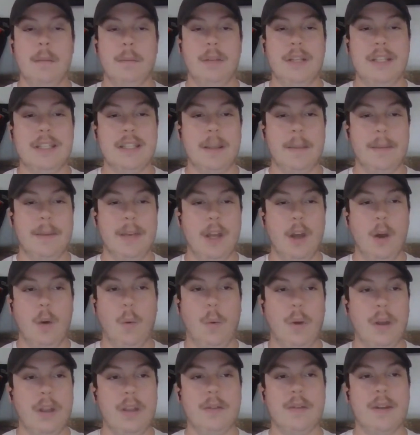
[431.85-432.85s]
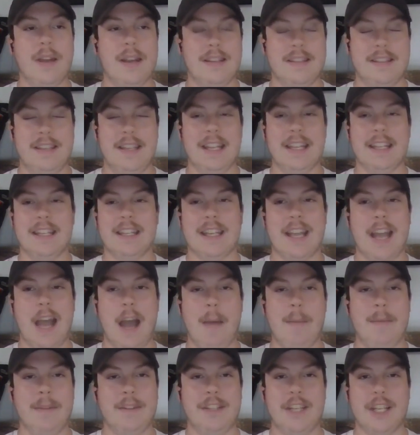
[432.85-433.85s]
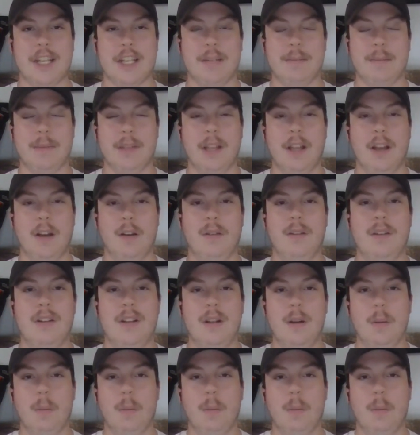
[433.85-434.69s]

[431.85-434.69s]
Please let me know what you guys think in the comment section below.